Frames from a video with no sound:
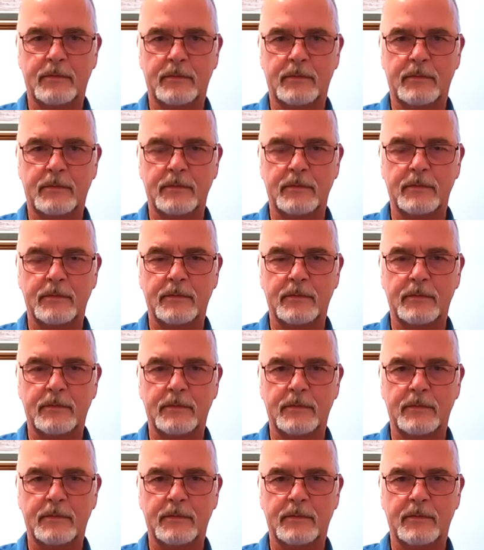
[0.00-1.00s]

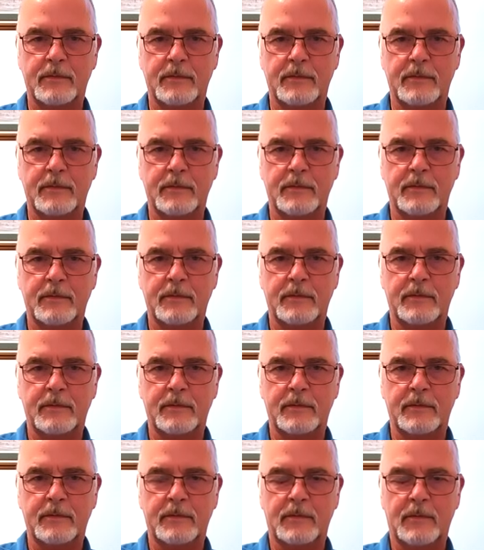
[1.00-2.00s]

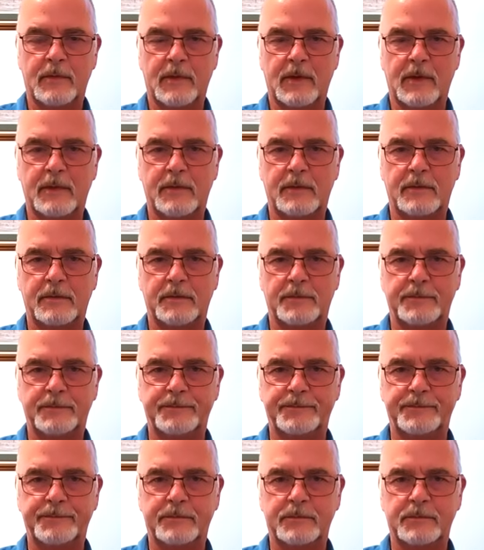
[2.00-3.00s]

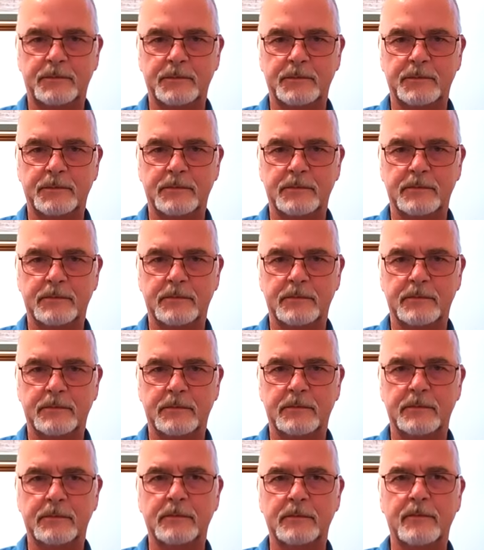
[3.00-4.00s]

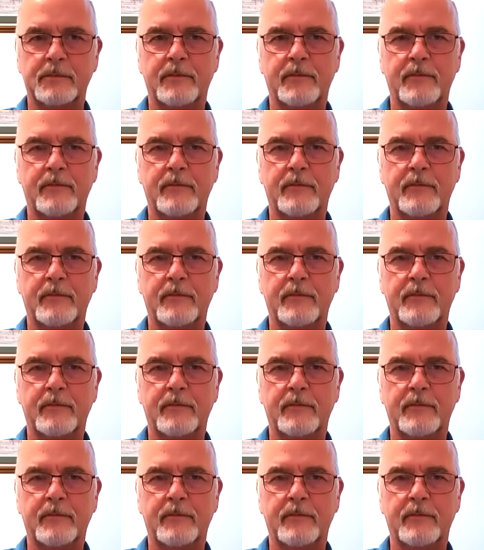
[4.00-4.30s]
No words are spoken by the person on screen.